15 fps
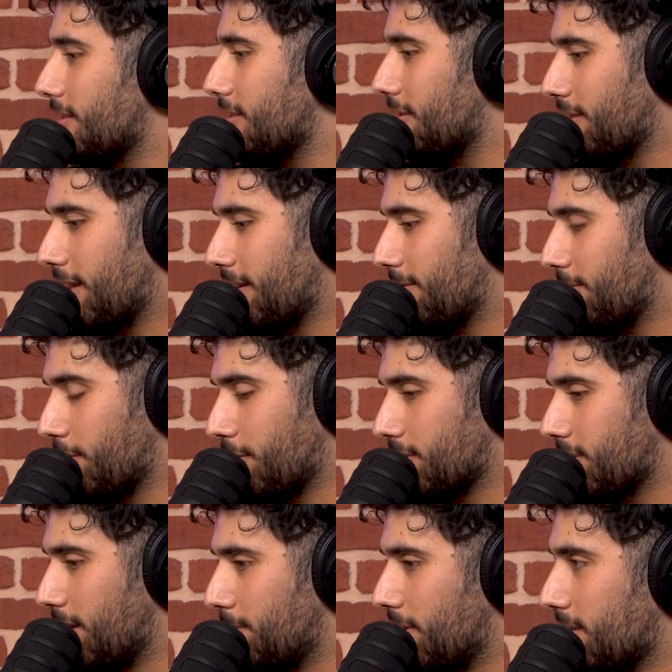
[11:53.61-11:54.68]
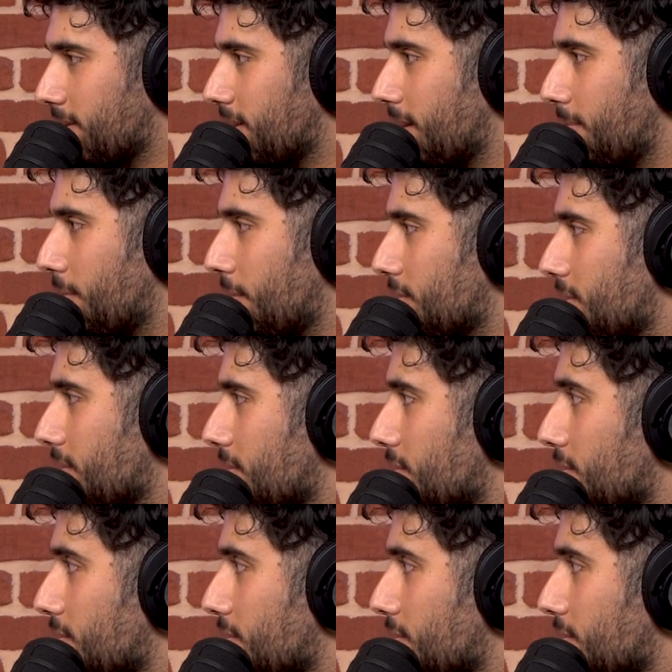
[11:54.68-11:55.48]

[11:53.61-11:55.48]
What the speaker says: like, for example, I started posting on